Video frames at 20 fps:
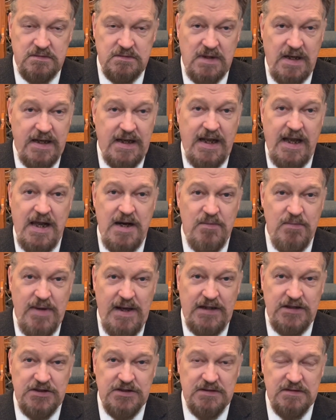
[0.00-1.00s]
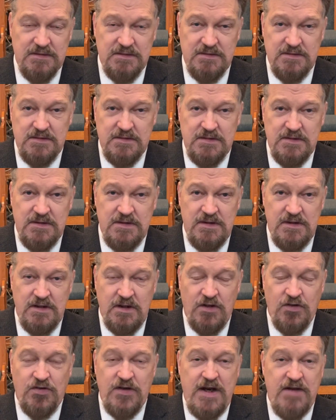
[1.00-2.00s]
I can't imagine,
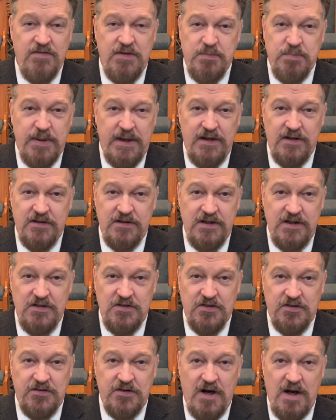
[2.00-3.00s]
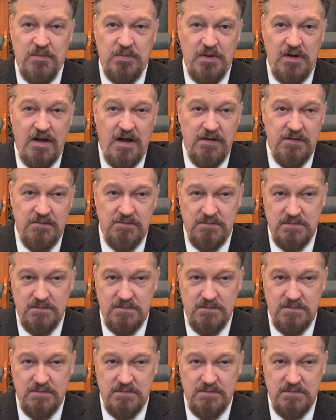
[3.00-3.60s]
because every painter needs a drop cloth.